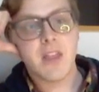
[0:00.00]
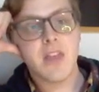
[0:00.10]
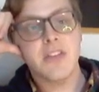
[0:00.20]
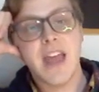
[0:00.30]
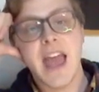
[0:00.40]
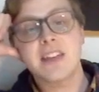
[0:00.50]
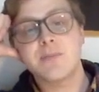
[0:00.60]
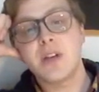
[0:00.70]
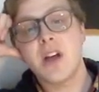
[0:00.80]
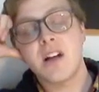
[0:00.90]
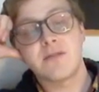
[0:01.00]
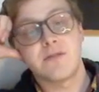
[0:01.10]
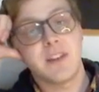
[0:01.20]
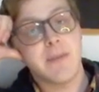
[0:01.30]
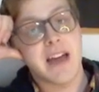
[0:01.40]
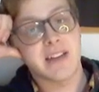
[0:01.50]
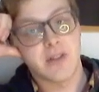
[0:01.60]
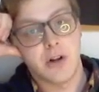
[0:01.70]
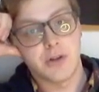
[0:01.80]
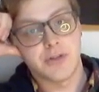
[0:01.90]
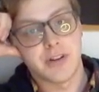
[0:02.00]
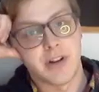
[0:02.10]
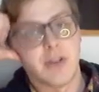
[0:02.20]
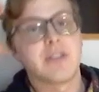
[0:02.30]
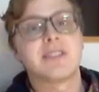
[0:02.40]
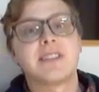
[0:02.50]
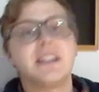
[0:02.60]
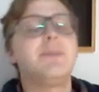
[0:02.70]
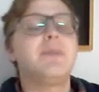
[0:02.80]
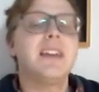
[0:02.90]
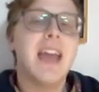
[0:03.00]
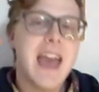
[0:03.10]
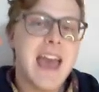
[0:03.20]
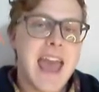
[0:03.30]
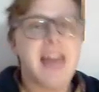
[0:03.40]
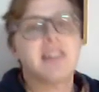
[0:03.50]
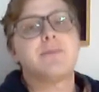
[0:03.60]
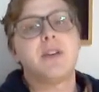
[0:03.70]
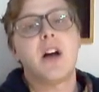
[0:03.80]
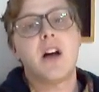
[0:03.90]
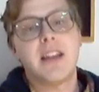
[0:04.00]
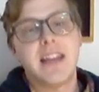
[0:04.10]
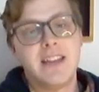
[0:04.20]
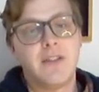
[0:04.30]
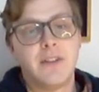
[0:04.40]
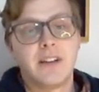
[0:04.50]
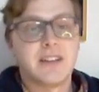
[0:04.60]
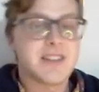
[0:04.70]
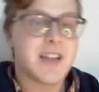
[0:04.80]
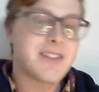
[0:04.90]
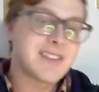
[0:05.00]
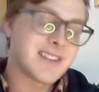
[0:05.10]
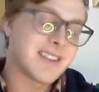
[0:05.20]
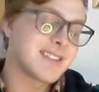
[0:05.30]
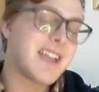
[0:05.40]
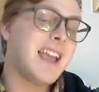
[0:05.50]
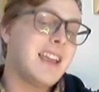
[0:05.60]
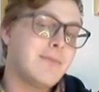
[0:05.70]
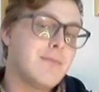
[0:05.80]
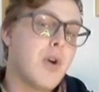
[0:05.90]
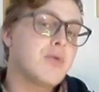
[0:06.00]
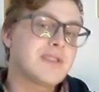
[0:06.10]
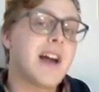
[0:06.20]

The Espeon VMAX alternate art, the sleeping Espeon in the village. Now, this is the second most